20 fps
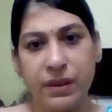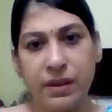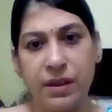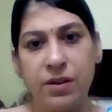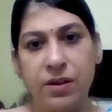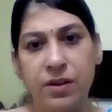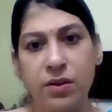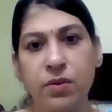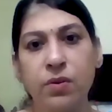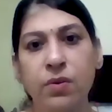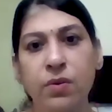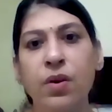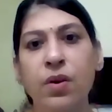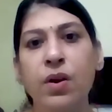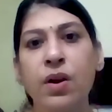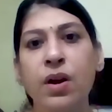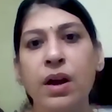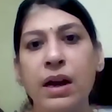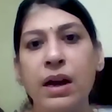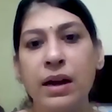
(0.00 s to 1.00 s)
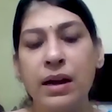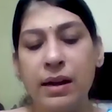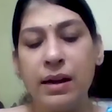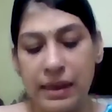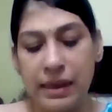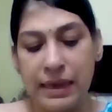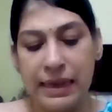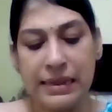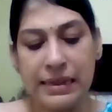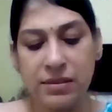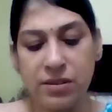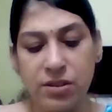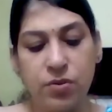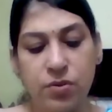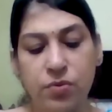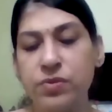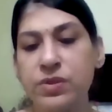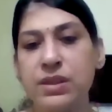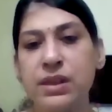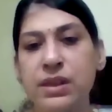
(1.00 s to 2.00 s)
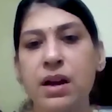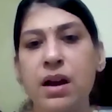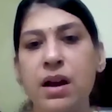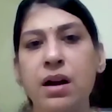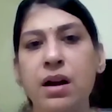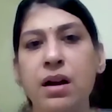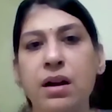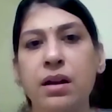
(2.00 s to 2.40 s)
you know, is using